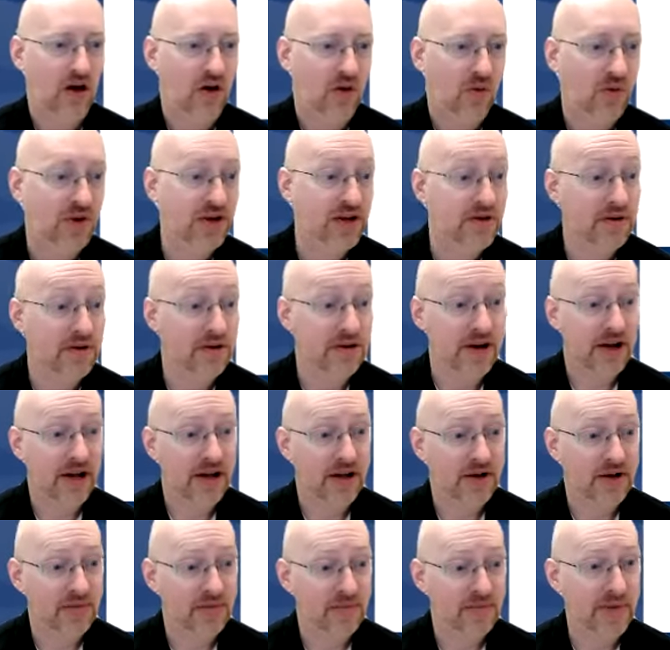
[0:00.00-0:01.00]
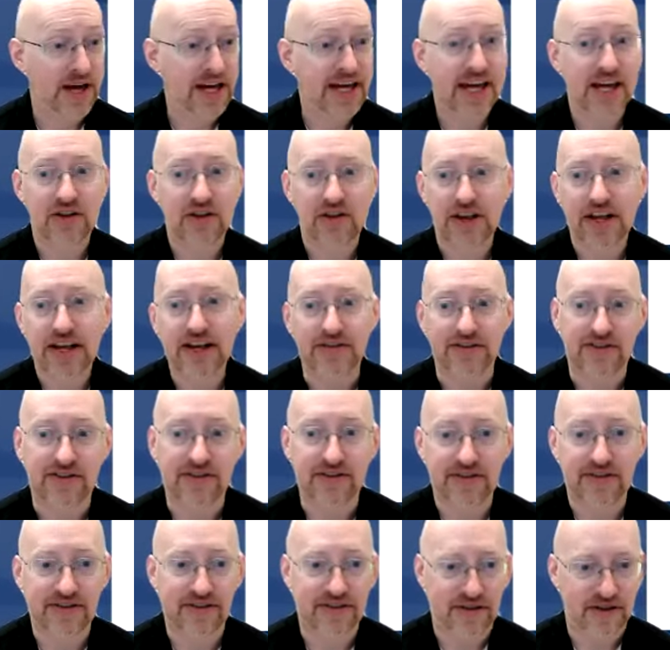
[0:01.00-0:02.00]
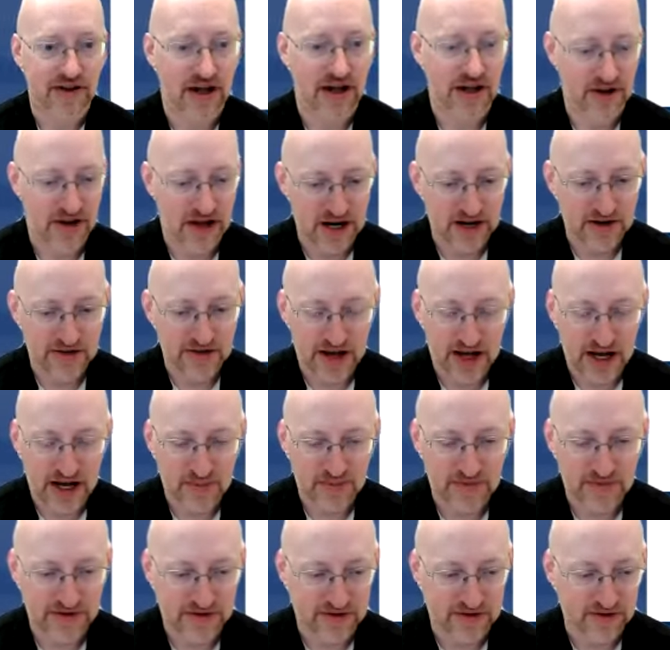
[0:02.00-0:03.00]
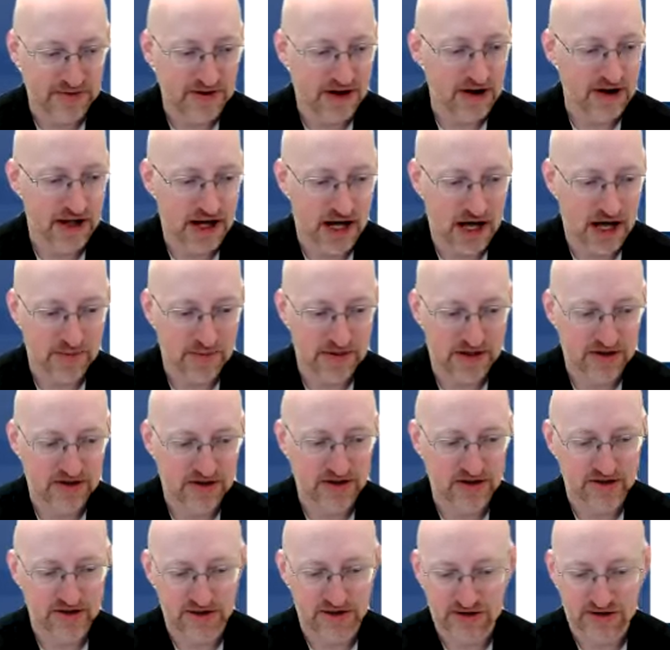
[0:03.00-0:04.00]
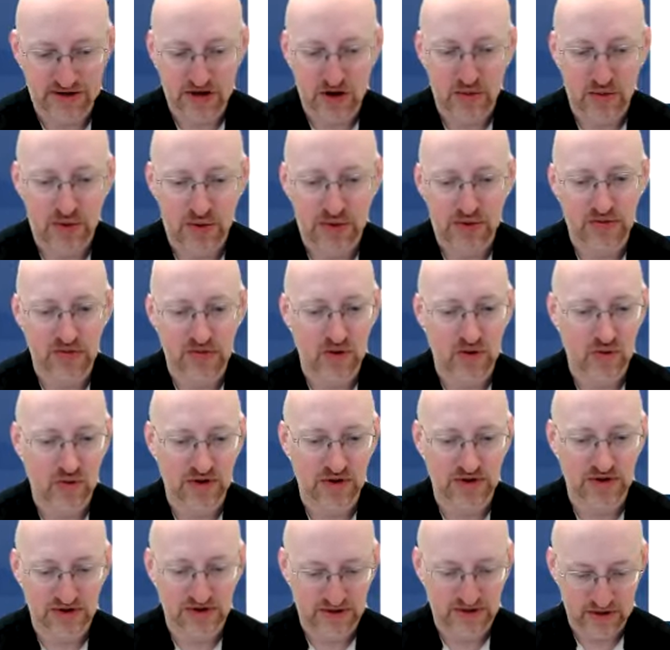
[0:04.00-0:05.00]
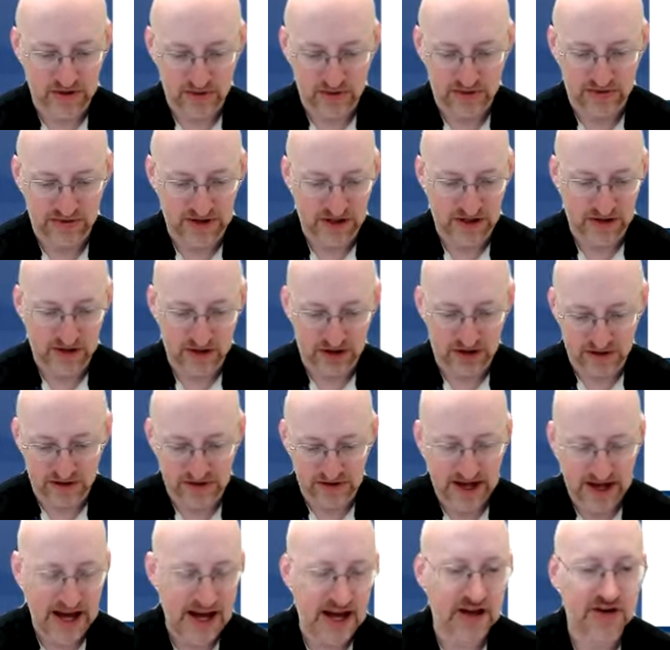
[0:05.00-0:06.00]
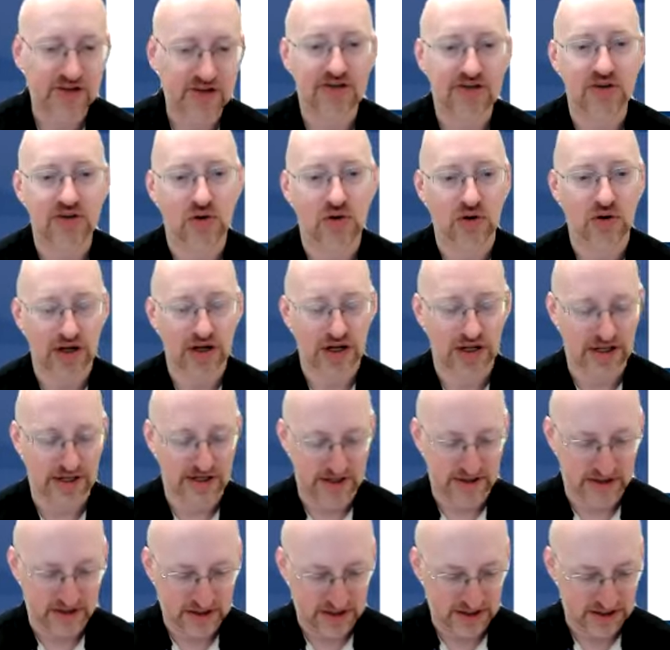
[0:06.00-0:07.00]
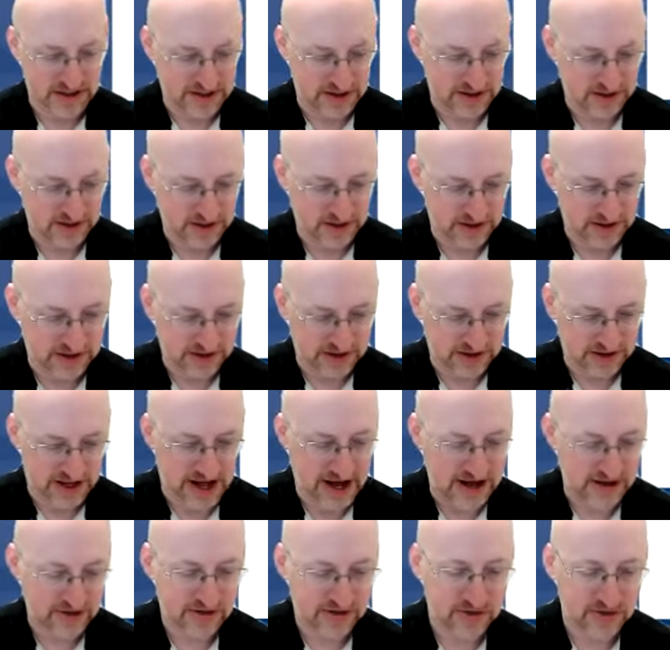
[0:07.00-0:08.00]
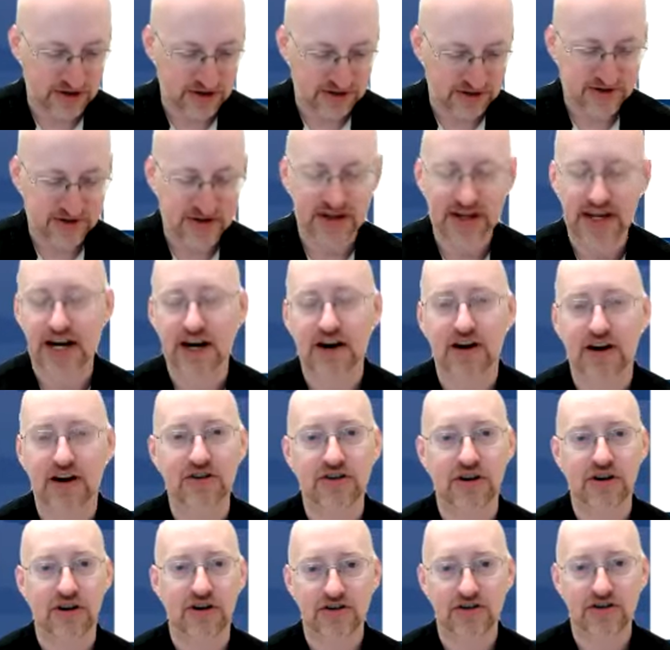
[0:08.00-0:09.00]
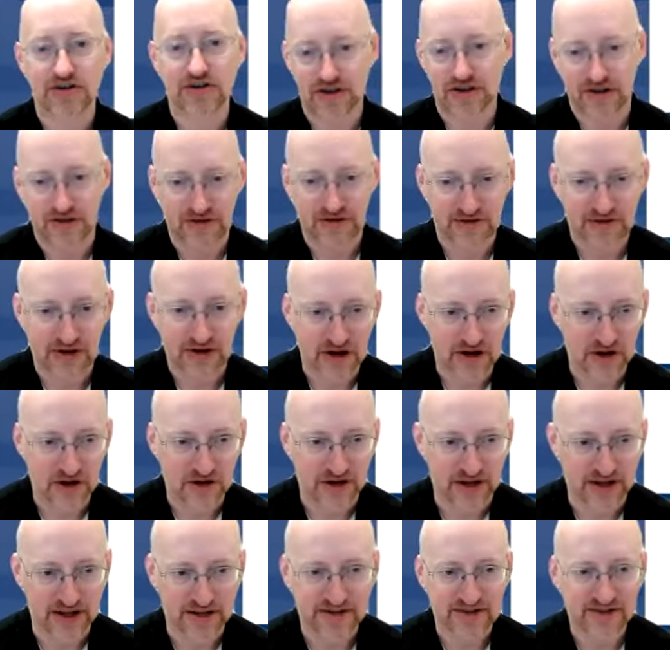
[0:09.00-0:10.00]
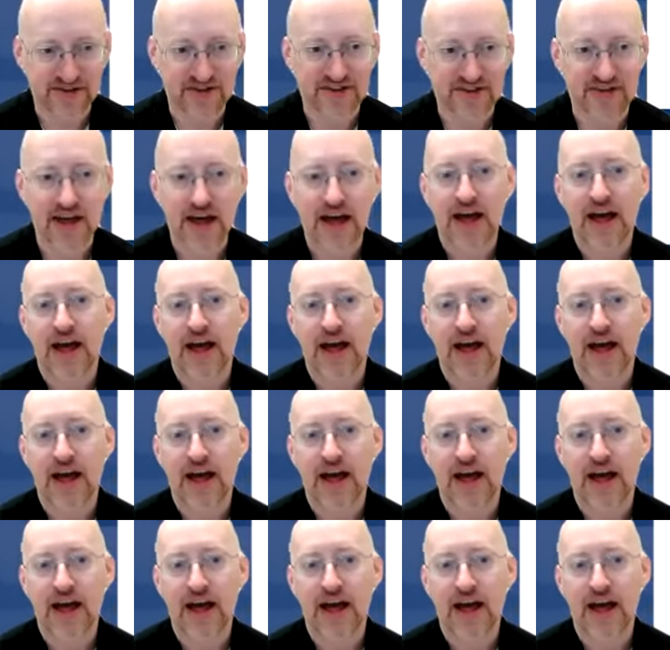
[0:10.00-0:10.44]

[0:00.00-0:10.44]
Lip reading: When you're making lists, a lot of times it's very common to just go through and use a little dash or the asterisk character to start your lists.